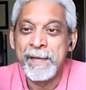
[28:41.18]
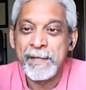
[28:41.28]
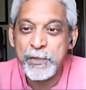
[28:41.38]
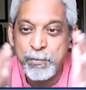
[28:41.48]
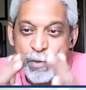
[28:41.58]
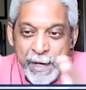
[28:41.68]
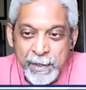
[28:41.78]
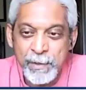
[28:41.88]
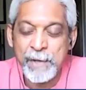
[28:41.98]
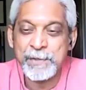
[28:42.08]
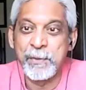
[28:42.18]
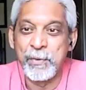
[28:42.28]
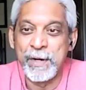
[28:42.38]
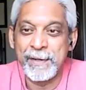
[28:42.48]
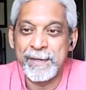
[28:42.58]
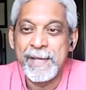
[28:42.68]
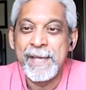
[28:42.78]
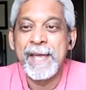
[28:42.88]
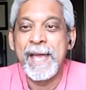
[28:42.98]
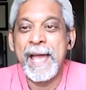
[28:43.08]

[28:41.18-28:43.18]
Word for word: spread across the world. Yeah.